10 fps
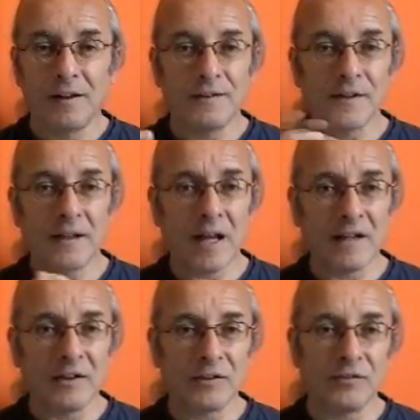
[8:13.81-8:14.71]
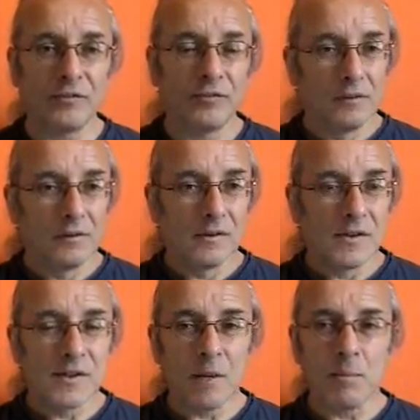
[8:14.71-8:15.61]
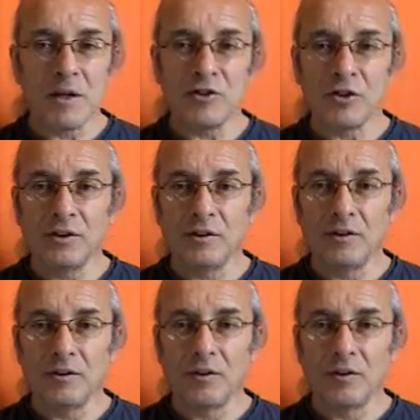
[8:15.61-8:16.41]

It's a kind of summation